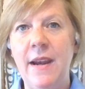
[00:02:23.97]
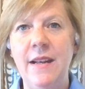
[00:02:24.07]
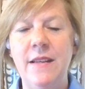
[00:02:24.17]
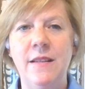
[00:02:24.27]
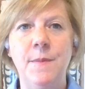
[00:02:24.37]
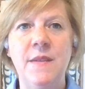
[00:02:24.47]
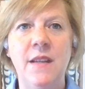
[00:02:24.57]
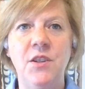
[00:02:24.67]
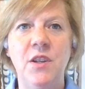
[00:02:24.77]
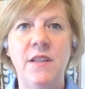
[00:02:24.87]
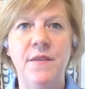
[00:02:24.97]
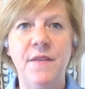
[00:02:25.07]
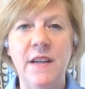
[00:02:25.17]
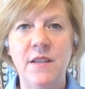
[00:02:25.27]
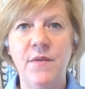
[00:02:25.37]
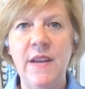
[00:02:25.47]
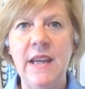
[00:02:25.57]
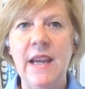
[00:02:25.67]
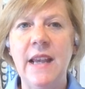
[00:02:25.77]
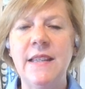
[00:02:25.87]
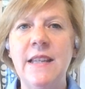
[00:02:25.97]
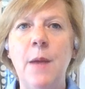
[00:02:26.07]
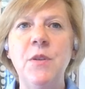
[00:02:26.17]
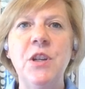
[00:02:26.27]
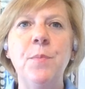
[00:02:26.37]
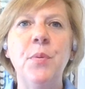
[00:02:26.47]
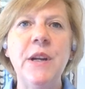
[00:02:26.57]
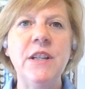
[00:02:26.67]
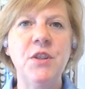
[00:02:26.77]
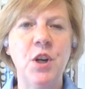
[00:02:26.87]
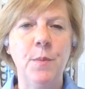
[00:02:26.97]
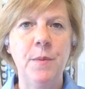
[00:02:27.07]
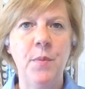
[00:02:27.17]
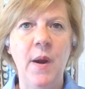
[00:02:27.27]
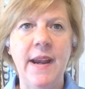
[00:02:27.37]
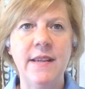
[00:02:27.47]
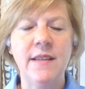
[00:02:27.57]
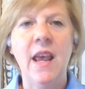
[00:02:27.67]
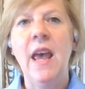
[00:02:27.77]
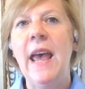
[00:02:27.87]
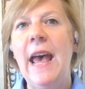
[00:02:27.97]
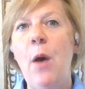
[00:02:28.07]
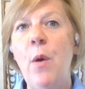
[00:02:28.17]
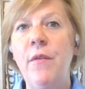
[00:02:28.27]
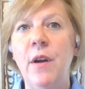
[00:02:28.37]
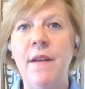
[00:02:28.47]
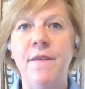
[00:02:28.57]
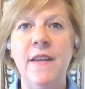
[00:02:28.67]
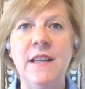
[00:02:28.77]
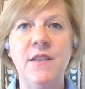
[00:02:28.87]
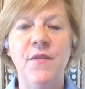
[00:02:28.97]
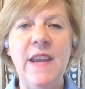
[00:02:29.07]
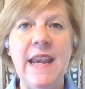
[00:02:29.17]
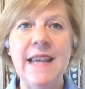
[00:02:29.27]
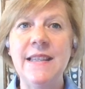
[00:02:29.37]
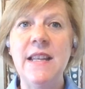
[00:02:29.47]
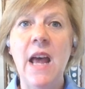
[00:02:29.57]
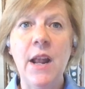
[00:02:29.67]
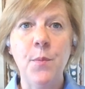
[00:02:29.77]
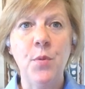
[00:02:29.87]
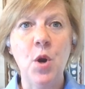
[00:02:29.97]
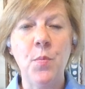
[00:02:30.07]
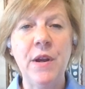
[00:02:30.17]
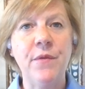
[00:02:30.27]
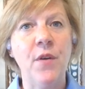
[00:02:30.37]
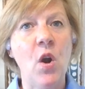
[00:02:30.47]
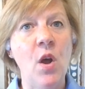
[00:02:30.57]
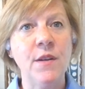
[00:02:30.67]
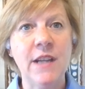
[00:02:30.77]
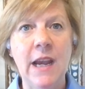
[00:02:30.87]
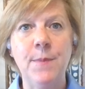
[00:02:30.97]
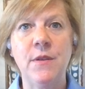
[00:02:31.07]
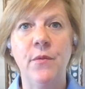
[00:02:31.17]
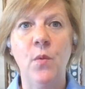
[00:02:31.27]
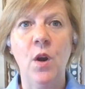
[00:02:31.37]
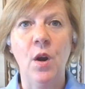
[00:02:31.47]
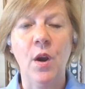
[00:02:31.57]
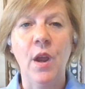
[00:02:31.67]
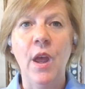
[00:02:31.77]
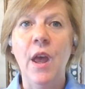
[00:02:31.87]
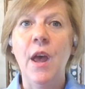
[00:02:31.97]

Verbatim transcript: mechanisms such as a fixed fee establish a predetermined price. However, a fixed fee is not appropriate for all types of work.